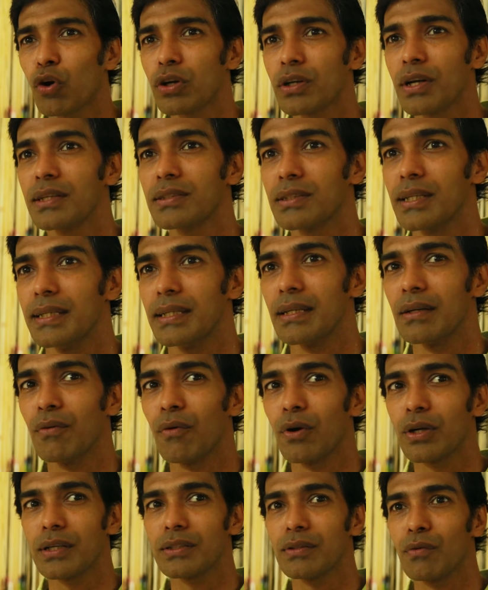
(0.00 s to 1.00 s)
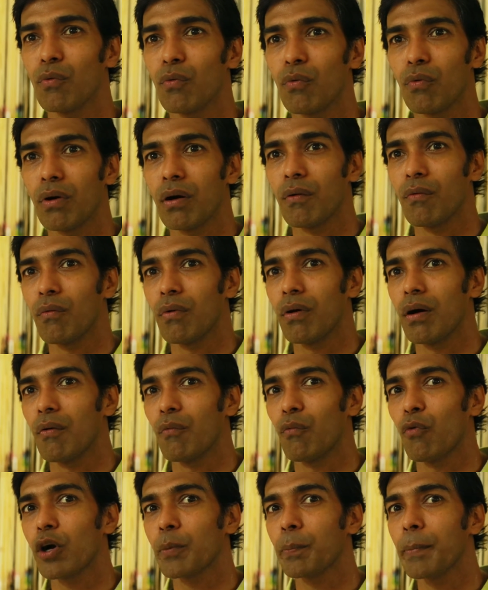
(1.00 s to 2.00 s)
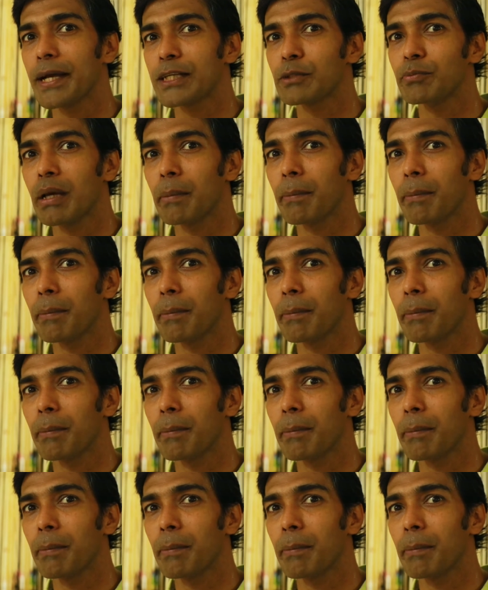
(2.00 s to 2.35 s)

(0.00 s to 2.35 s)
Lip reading: is it, what makes me a